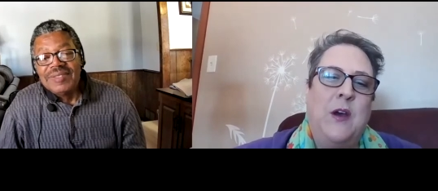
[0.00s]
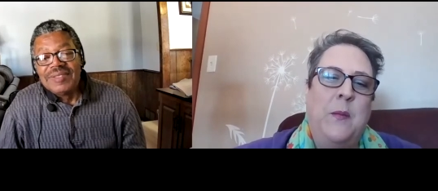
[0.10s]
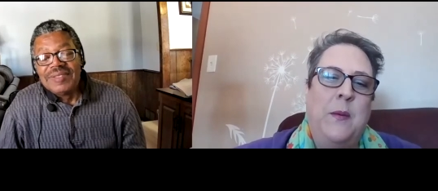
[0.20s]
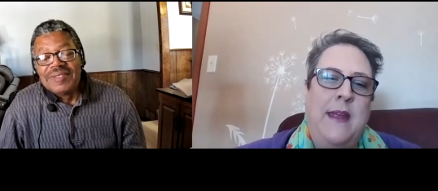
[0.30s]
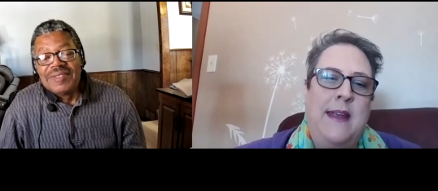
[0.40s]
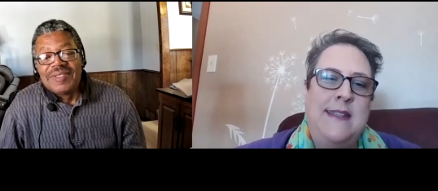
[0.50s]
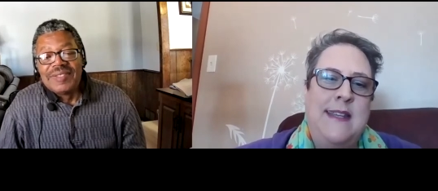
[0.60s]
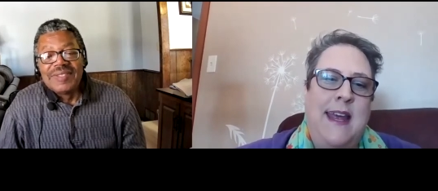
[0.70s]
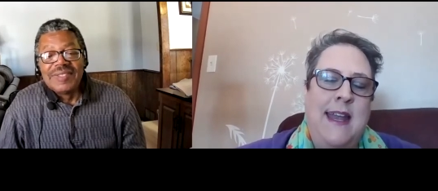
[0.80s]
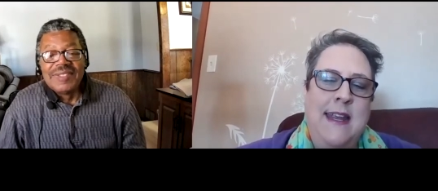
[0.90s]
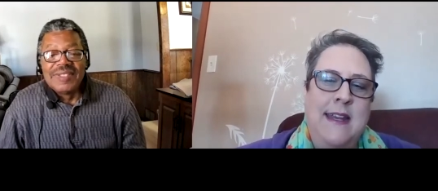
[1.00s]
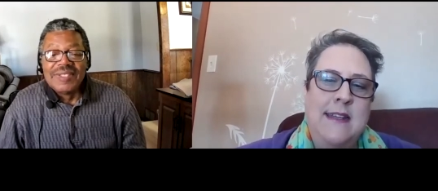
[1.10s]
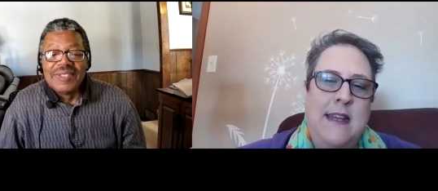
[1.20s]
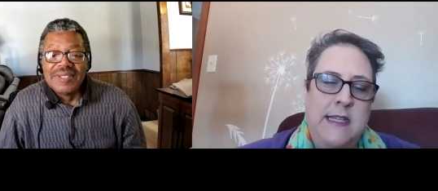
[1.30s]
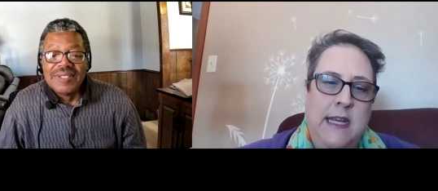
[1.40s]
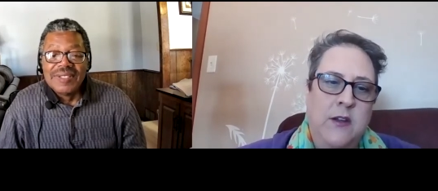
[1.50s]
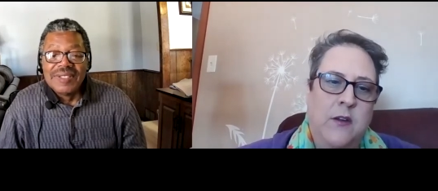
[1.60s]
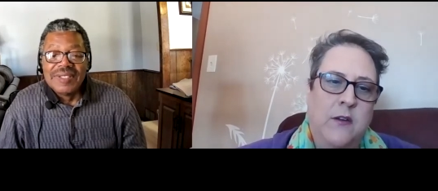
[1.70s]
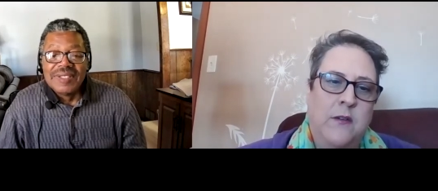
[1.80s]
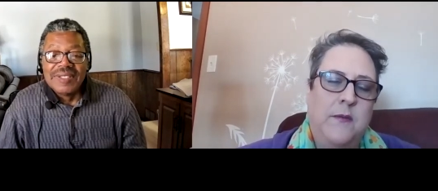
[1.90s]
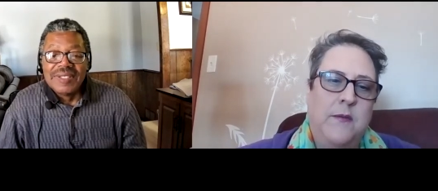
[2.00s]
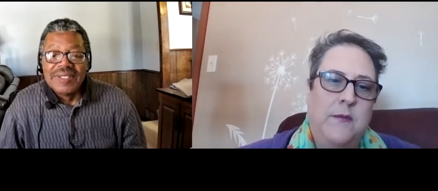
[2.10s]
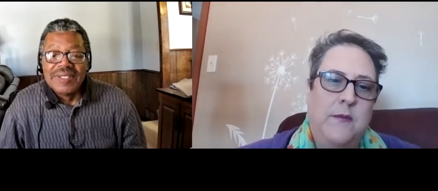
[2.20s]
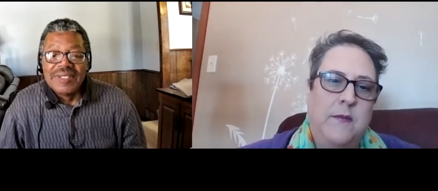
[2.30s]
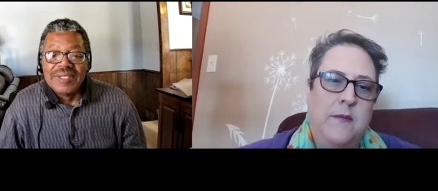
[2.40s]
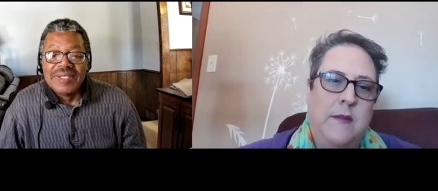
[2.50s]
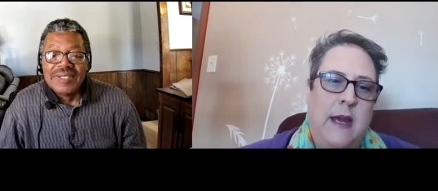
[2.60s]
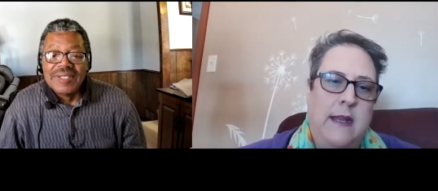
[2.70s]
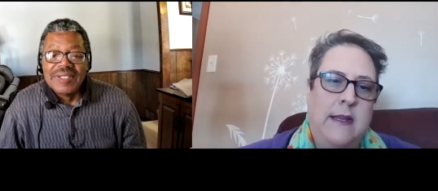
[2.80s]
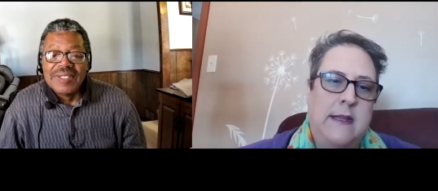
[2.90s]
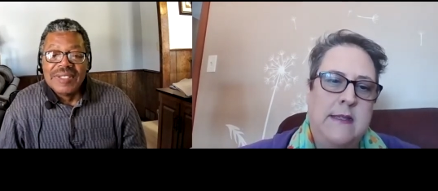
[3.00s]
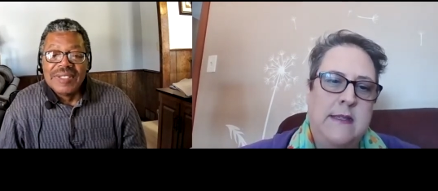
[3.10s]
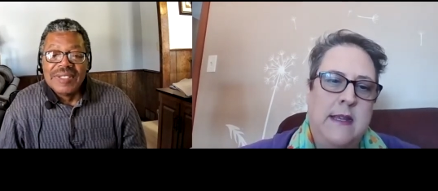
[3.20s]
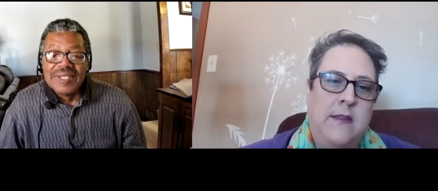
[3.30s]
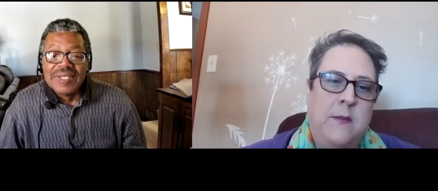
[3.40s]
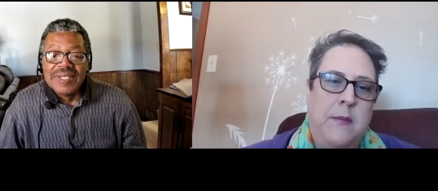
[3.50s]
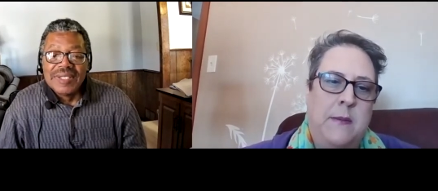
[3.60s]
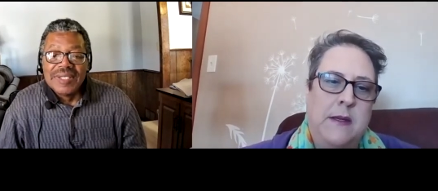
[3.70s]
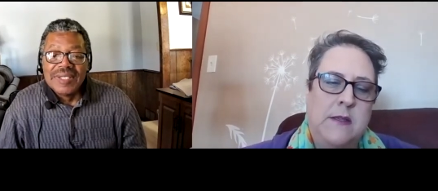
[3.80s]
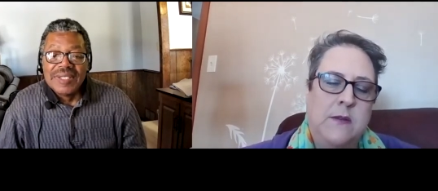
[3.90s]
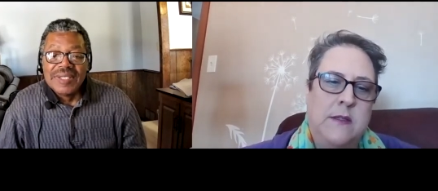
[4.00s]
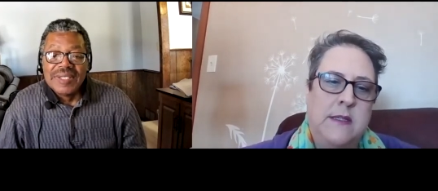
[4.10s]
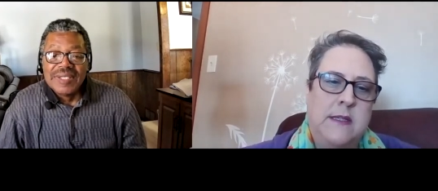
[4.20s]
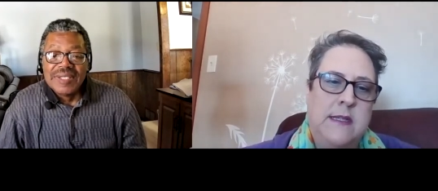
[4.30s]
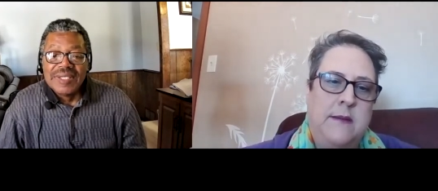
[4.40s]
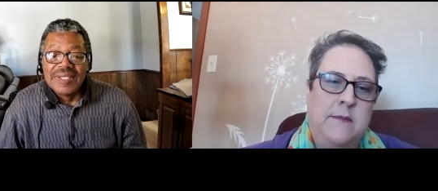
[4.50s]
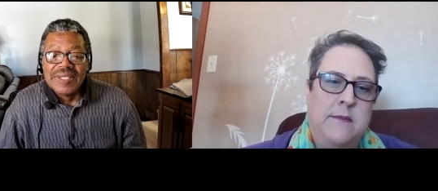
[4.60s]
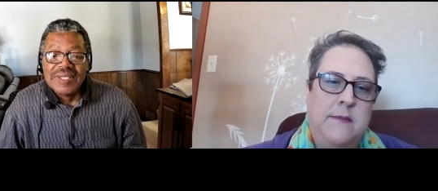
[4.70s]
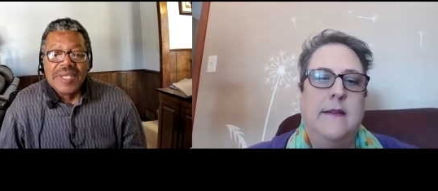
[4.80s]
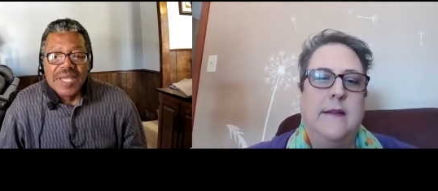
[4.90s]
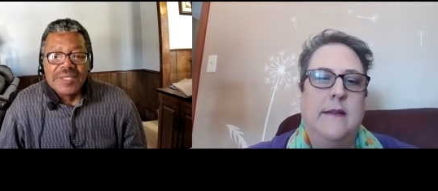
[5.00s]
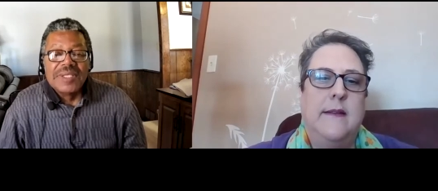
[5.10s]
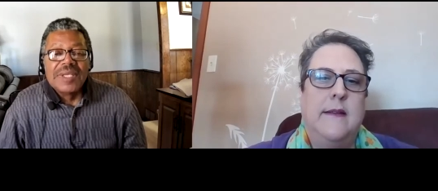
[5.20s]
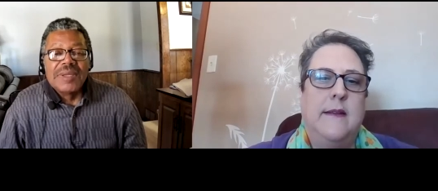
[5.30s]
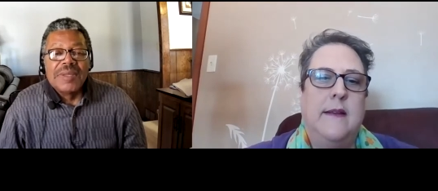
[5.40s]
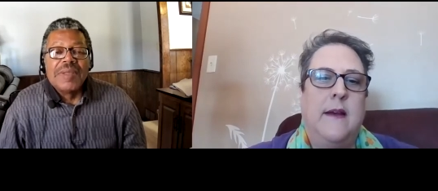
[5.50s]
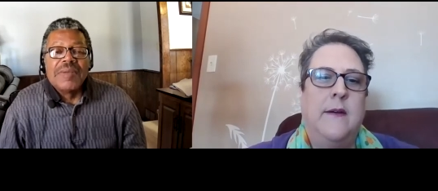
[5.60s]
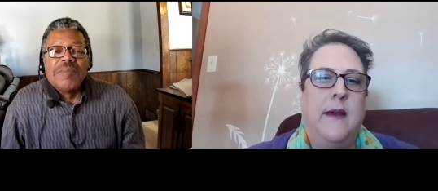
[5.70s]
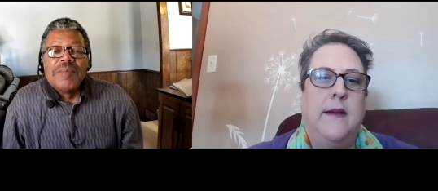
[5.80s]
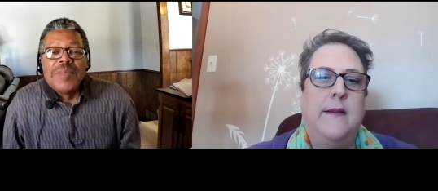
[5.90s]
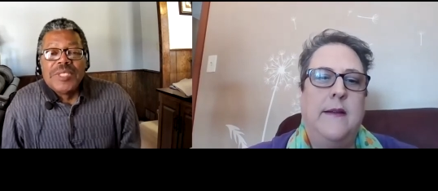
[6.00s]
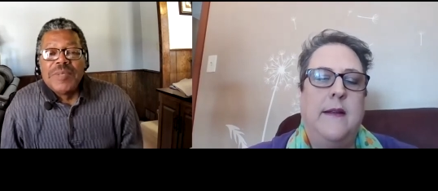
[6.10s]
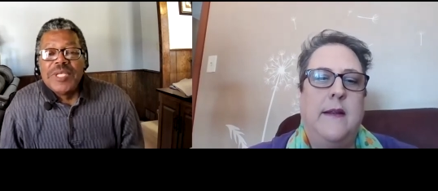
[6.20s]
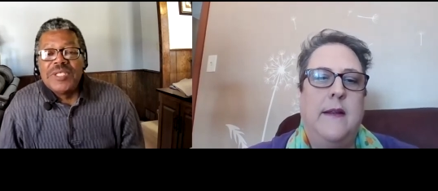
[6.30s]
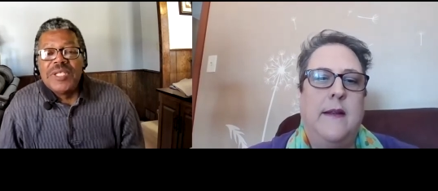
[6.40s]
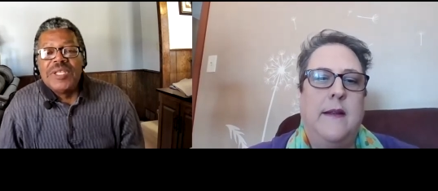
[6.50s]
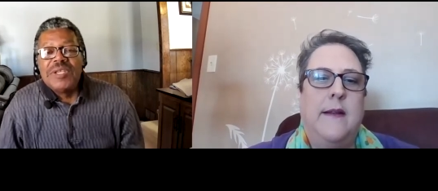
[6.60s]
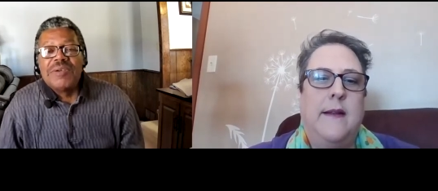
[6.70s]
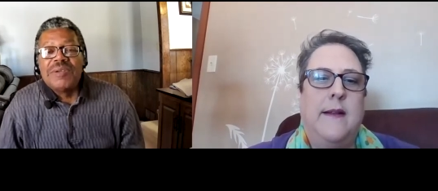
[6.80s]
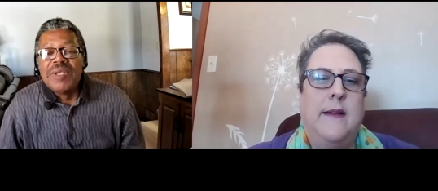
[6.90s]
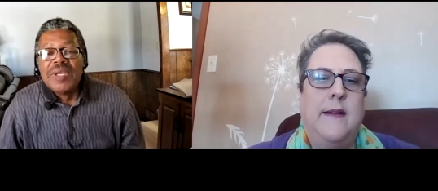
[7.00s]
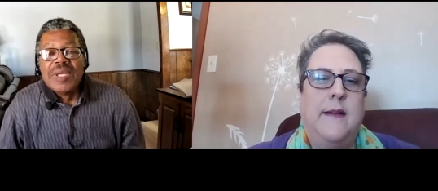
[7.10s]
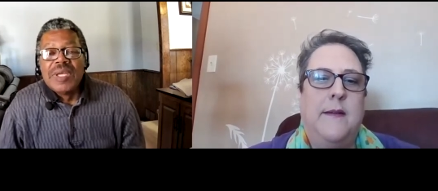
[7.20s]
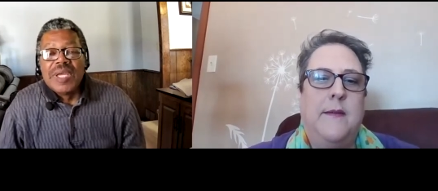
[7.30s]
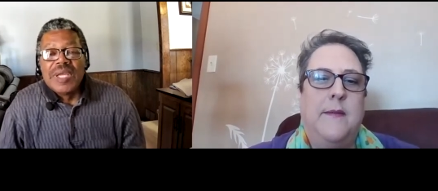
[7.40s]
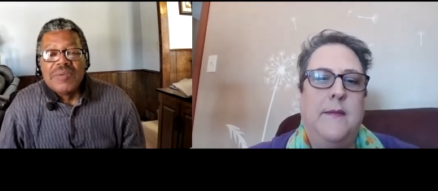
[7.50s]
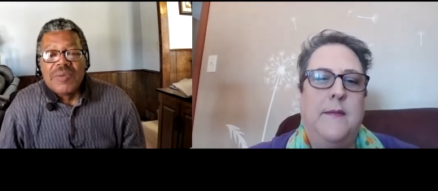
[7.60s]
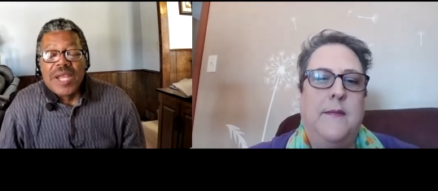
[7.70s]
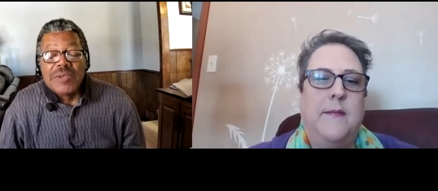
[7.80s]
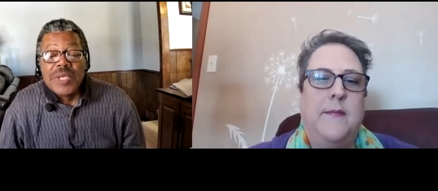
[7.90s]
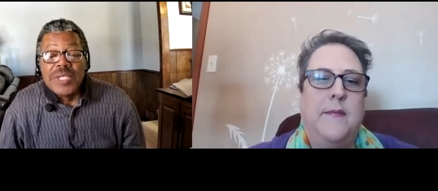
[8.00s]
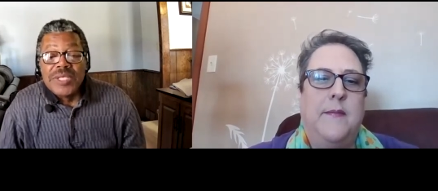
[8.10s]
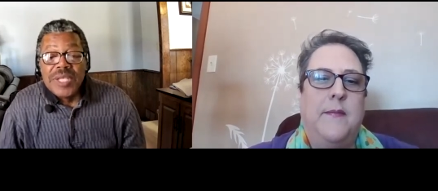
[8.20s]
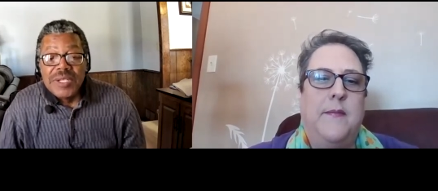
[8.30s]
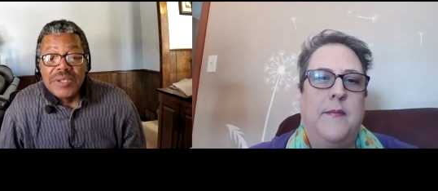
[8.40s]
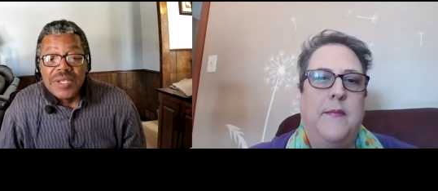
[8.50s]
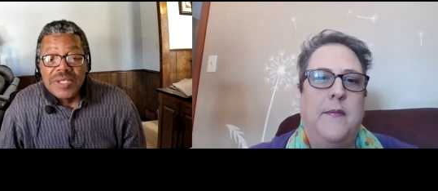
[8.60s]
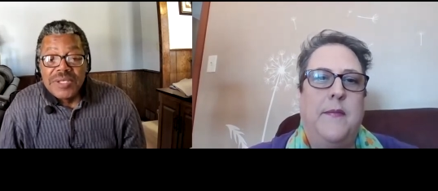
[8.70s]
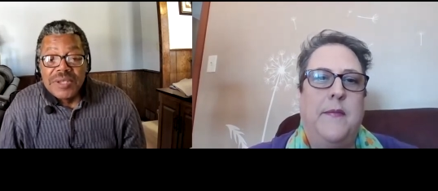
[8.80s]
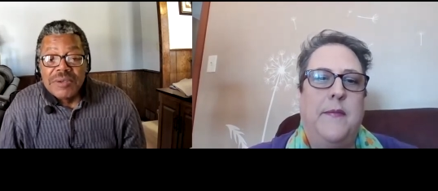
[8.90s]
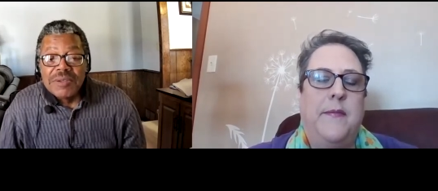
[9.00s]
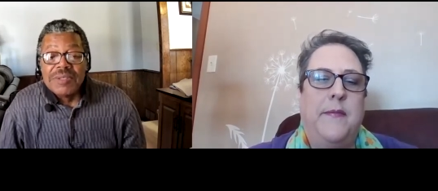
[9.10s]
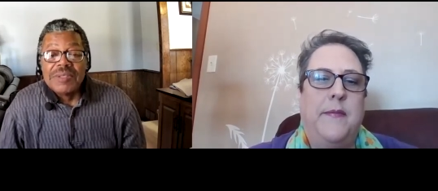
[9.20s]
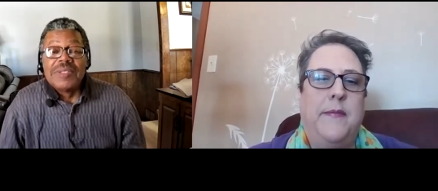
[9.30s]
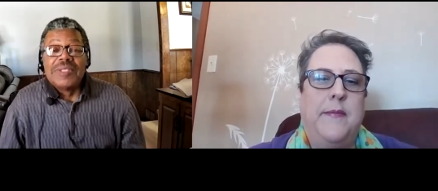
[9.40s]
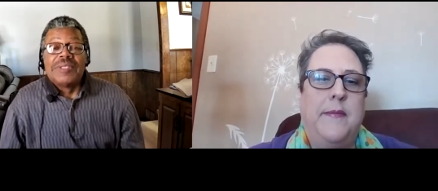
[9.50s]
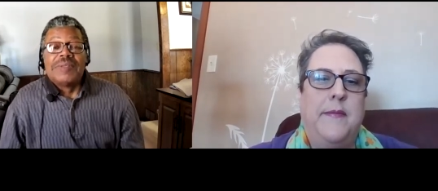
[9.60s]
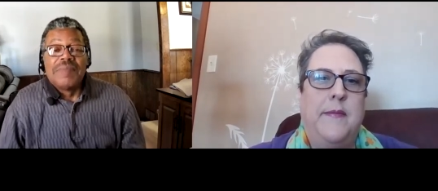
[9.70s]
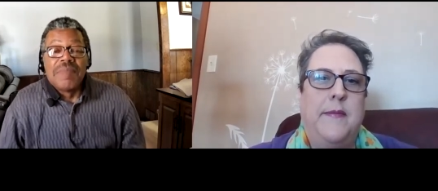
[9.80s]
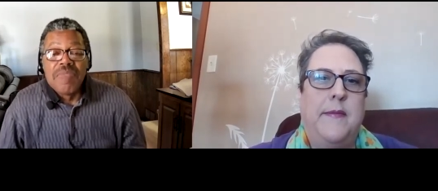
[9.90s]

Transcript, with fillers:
Speaker 1: open then to any senior that is in the public school system?
Speaker 2: Yes, yes, okay. they must be a senior and graduating senior this year